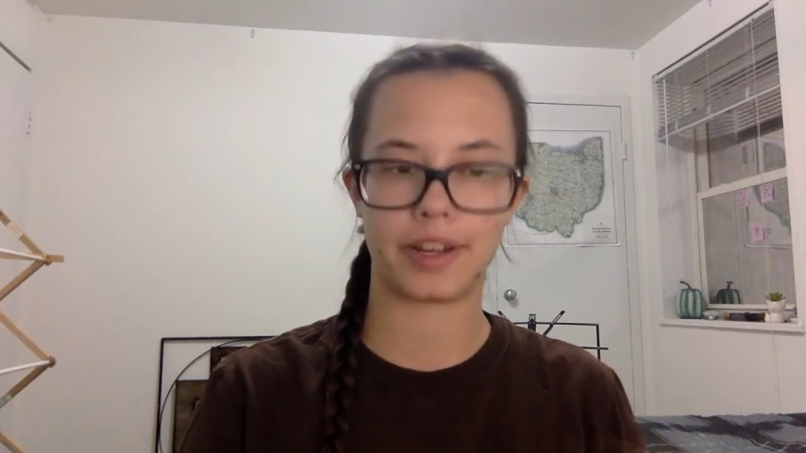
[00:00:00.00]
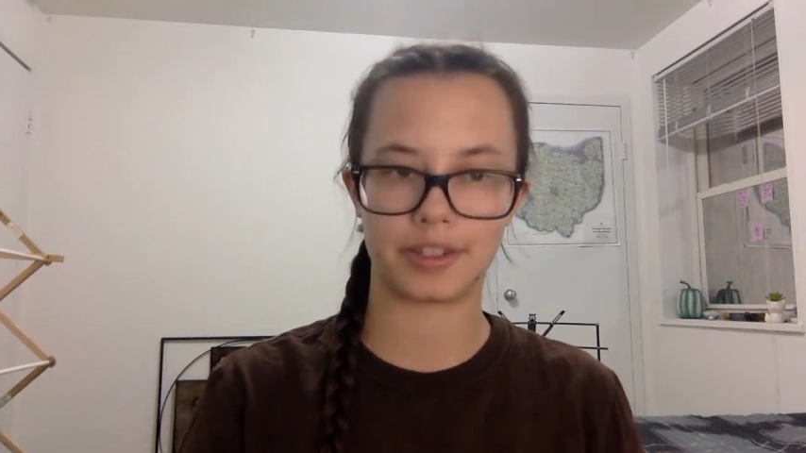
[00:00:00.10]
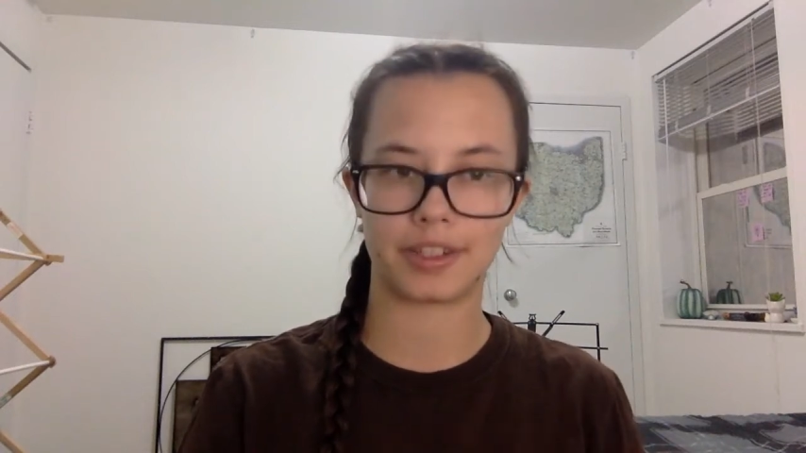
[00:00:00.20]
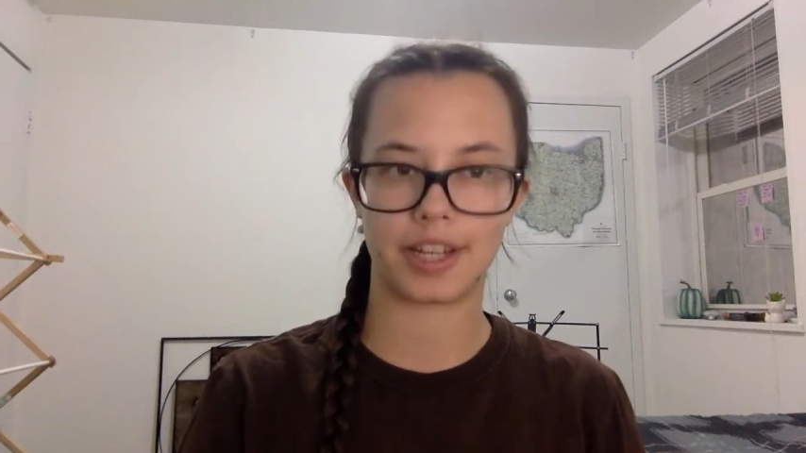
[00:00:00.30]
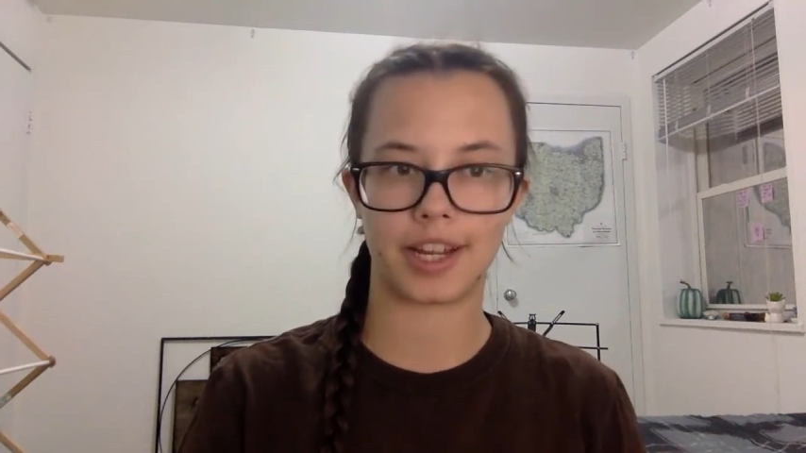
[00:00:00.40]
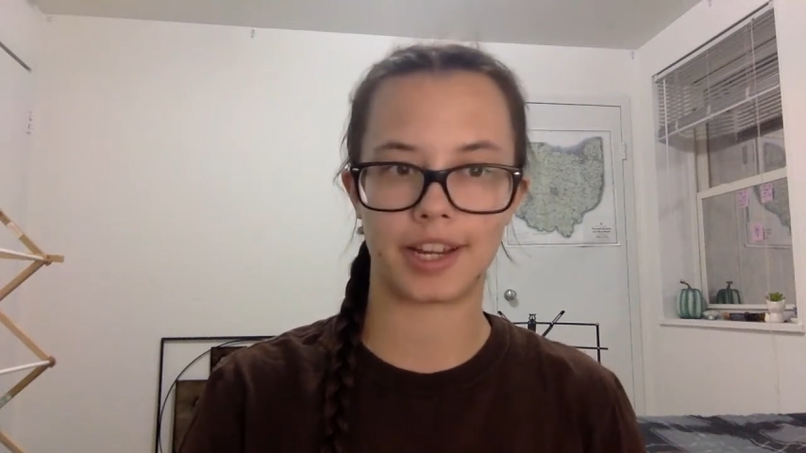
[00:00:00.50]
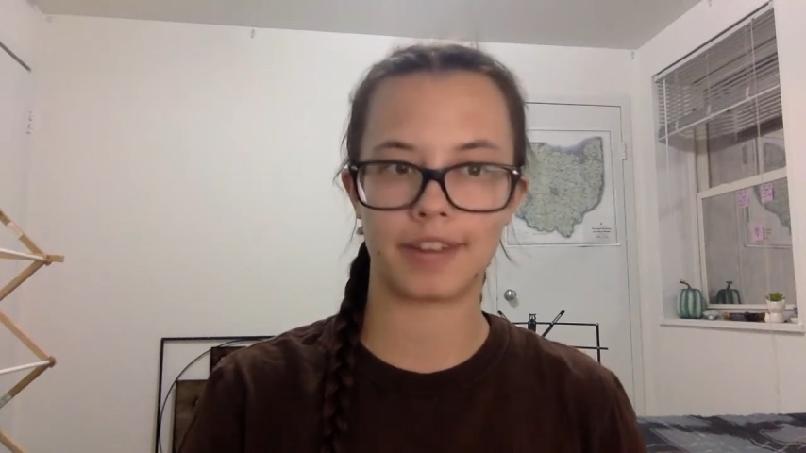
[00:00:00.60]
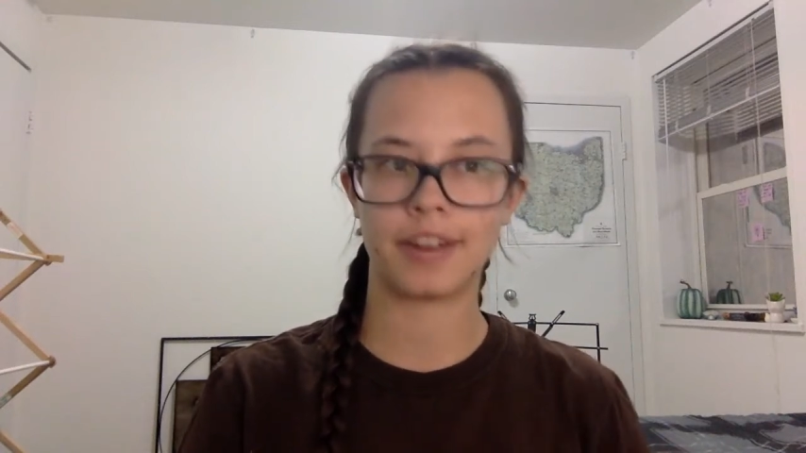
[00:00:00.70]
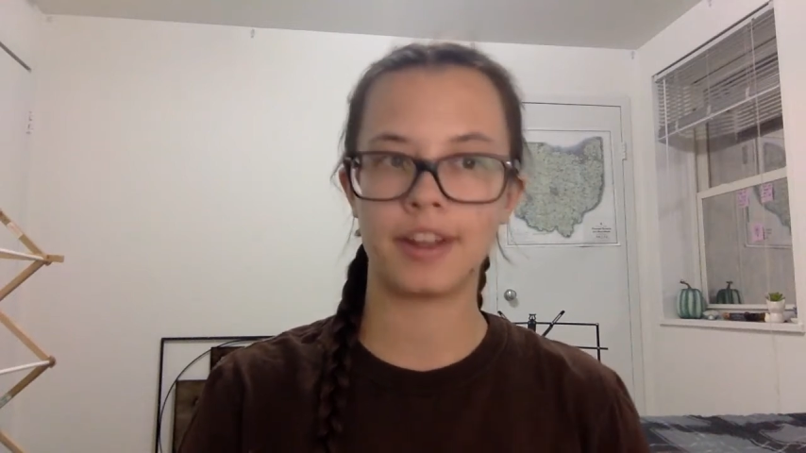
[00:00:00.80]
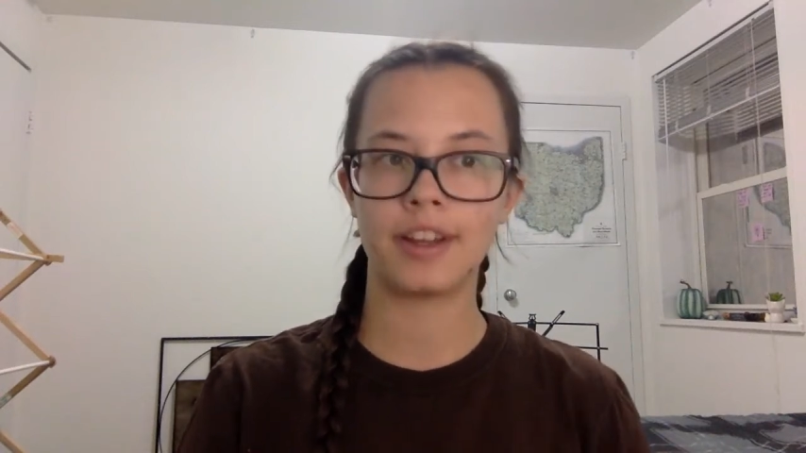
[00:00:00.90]
other
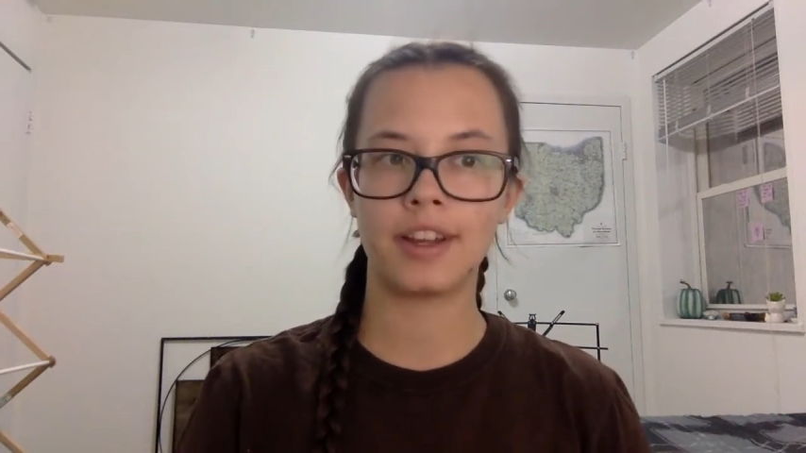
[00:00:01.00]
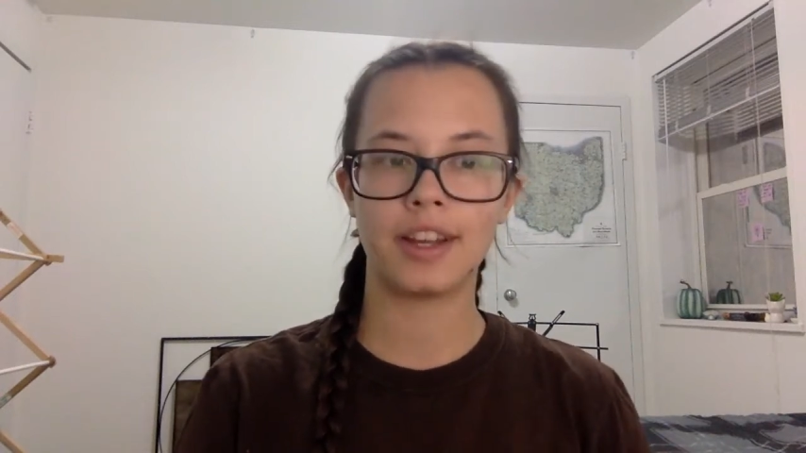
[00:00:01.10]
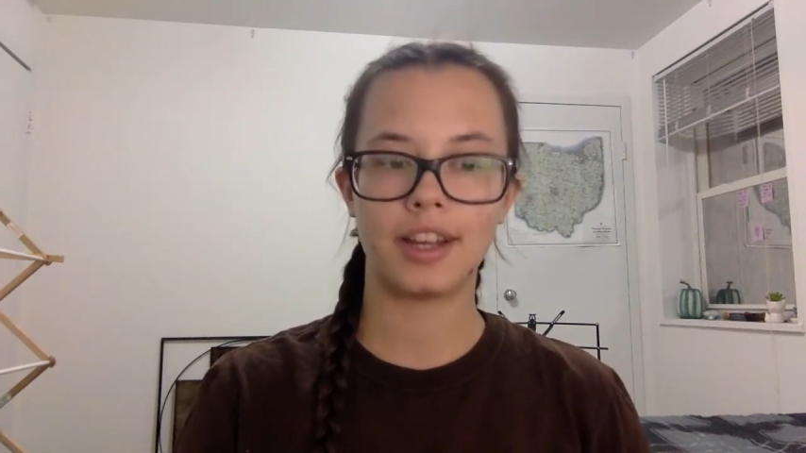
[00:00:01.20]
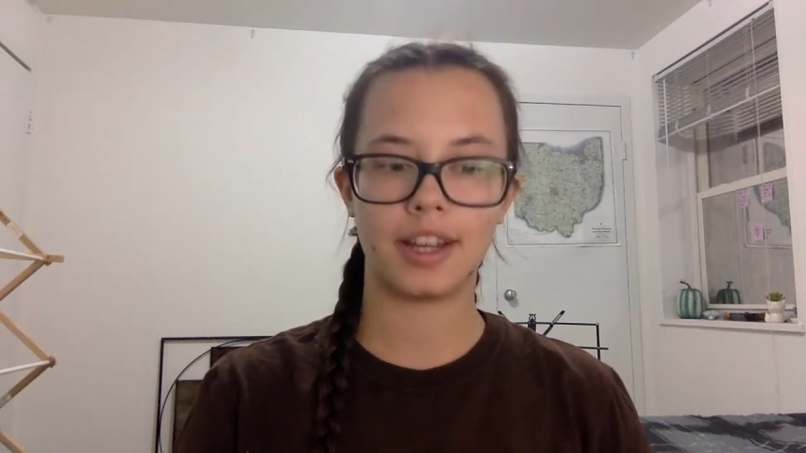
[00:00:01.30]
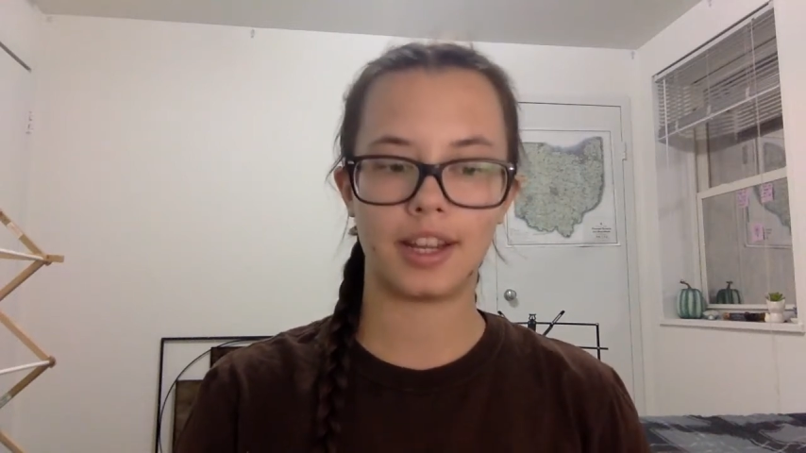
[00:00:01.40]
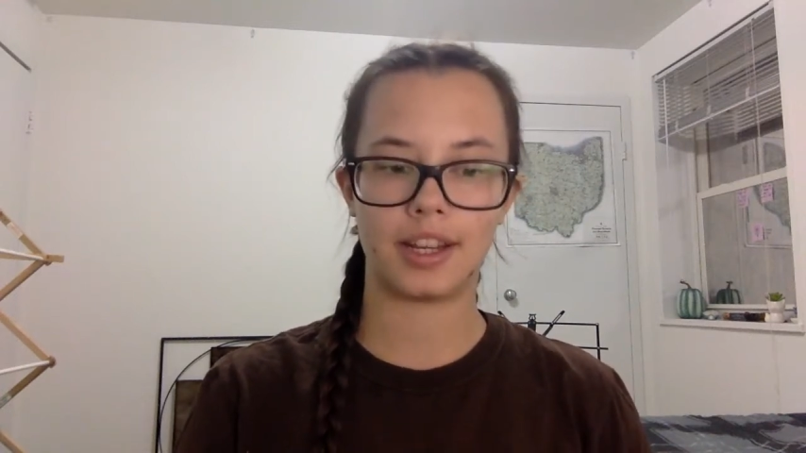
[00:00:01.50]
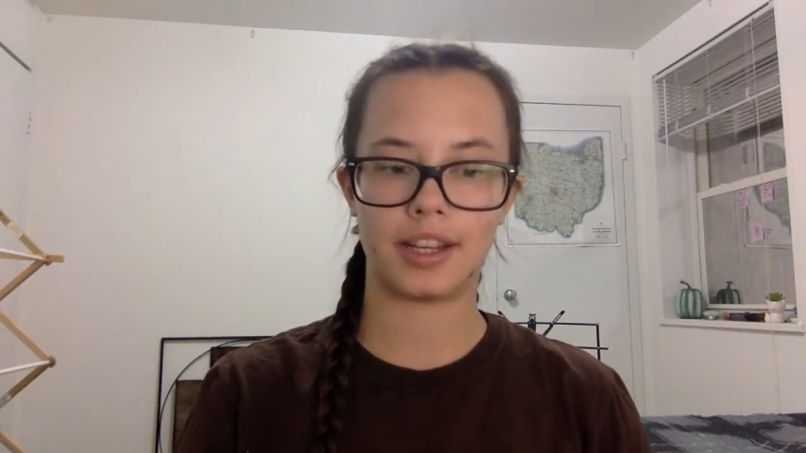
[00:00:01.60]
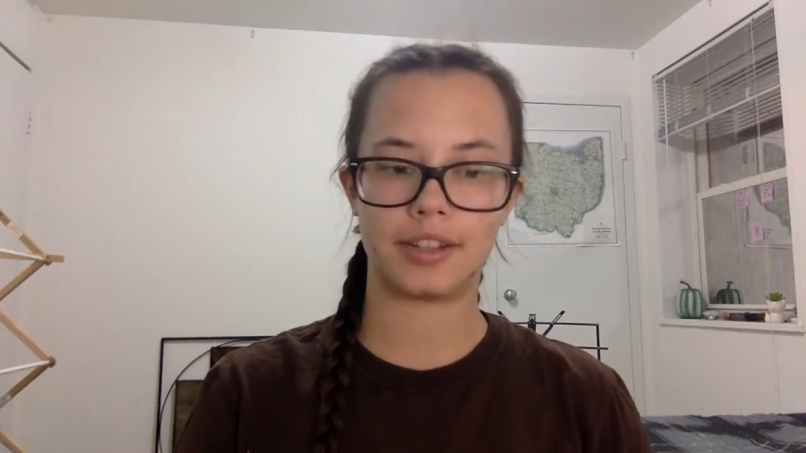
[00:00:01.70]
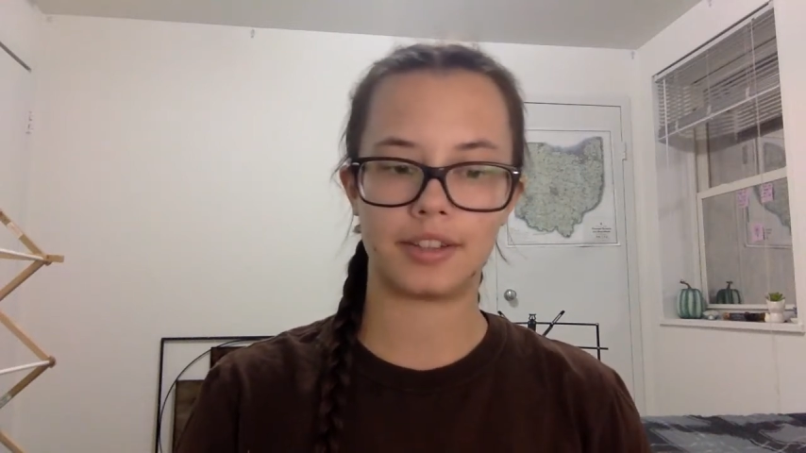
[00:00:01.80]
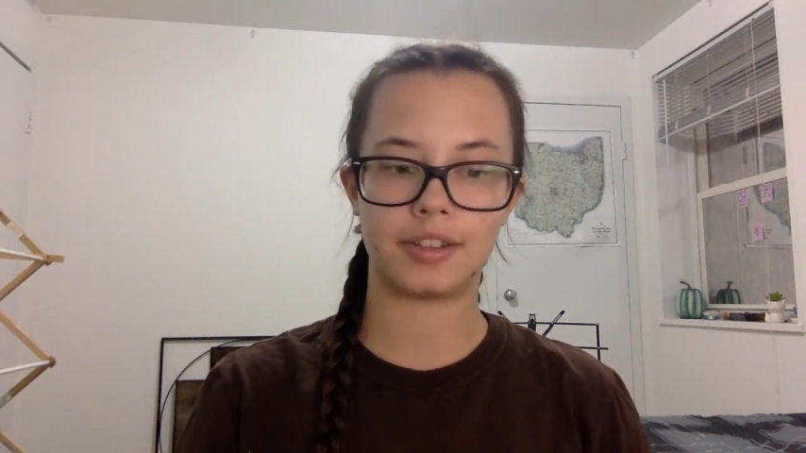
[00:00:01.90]
day
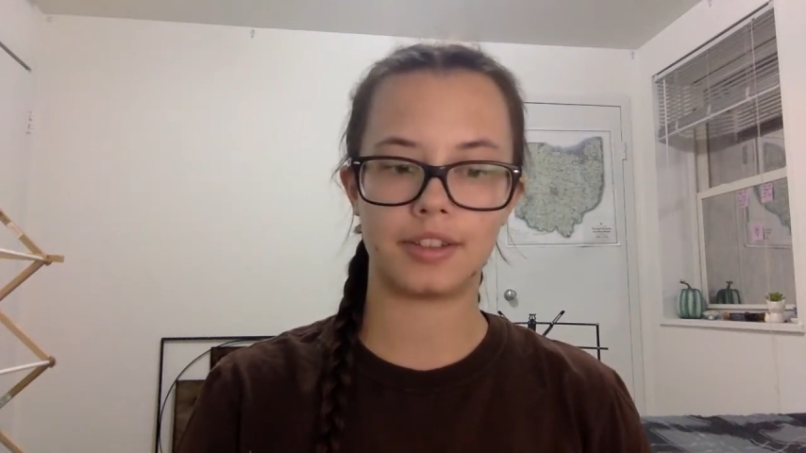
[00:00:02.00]
and